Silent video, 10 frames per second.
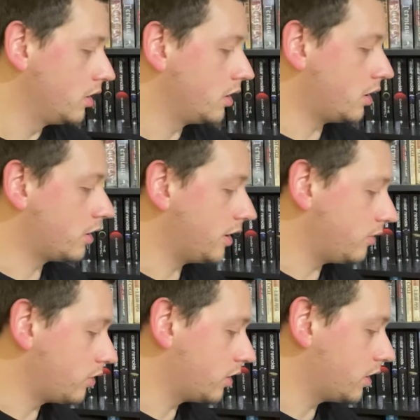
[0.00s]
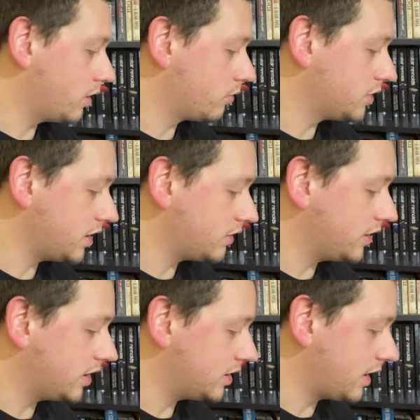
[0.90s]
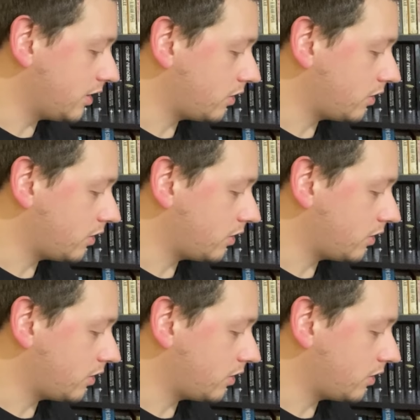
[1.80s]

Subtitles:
All right, we're down at the end now.